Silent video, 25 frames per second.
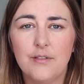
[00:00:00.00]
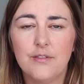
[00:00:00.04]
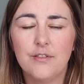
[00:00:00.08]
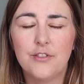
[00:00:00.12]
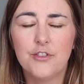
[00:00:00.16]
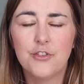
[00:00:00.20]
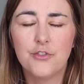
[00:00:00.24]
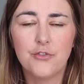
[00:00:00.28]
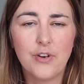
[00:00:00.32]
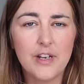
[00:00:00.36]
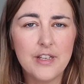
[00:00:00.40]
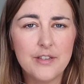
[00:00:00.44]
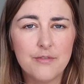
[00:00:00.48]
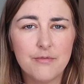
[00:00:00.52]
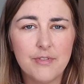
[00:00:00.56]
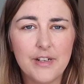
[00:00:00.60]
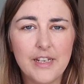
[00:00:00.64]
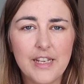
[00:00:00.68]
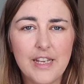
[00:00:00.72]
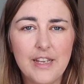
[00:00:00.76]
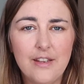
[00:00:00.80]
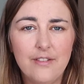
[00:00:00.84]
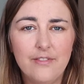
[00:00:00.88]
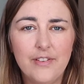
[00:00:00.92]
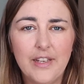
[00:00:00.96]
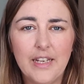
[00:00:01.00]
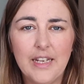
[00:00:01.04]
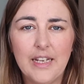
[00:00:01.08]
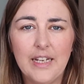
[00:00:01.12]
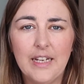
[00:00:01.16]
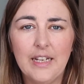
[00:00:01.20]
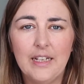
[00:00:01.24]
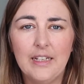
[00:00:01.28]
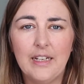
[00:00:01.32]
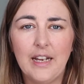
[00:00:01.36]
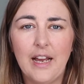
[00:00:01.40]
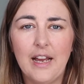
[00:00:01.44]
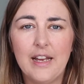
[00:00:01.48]
stress
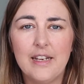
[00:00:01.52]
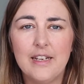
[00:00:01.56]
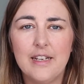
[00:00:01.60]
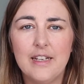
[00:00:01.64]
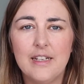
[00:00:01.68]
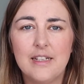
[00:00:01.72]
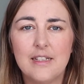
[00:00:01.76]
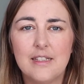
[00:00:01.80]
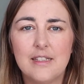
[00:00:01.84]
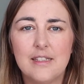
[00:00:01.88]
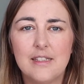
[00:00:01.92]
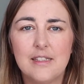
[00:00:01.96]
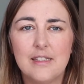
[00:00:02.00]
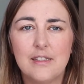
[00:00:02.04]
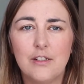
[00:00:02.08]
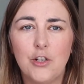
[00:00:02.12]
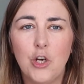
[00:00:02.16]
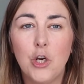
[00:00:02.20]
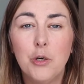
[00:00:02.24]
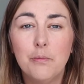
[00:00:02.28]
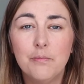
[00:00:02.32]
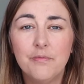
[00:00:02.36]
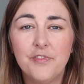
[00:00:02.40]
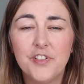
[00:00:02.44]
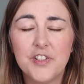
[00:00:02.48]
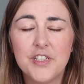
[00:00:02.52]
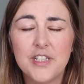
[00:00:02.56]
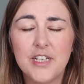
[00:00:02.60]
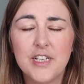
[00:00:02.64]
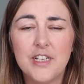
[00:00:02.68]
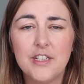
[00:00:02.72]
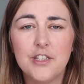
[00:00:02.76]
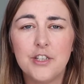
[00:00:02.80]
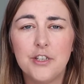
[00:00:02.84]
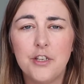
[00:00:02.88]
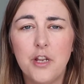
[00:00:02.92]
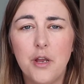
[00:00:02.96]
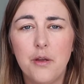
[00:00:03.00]
relieving and it's
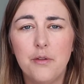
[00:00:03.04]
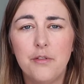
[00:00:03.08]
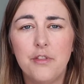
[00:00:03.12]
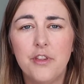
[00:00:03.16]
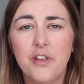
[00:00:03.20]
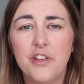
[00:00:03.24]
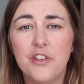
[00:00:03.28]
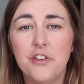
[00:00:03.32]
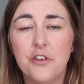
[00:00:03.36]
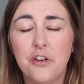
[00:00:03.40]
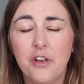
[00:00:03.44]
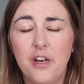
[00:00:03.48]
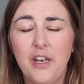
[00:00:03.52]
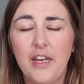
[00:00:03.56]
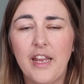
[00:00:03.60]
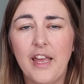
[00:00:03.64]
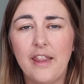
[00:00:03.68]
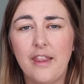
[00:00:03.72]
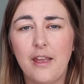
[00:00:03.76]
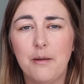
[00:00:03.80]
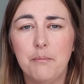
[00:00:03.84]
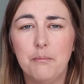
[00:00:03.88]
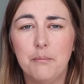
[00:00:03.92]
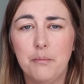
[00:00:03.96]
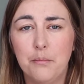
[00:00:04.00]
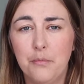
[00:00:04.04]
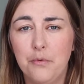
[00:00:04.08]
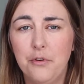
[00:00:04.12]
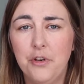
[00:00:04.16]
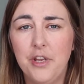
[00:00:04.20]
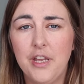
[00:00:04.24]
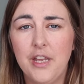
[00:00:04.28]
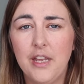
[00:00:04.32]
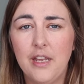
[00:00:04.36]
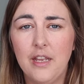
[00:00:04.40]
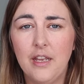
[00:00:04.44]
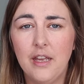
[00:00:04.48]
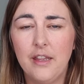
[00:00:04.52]
comforting to know that you're going to get that
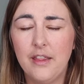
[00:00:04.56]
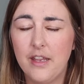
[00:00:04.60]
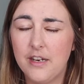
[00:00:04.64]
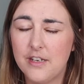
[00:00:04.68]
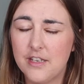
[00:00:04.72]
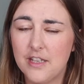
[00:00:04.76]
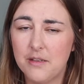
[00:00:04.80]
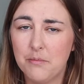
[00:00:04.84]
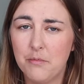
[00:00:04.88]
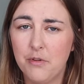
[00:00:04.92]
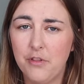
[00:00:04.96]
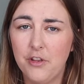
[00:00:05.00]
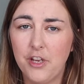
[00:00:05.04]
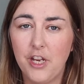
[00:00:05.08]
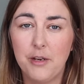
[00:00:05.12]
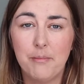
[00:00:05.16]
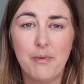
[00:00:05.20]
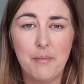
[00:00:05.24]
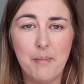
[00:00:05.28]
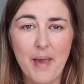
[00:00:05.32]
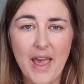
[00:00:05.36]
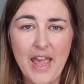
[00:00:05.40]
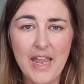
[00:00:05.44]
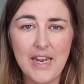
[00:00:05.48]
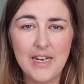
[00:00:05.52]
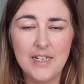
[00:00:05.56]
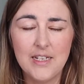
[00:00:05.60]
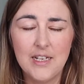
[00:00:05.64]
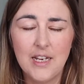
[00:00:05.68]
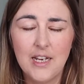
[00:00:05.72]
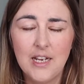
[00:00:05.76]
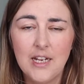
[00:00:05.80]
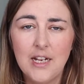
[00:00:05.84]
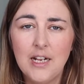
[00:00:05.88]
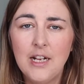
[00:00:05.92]
money at the end of the month, you're going to be paid.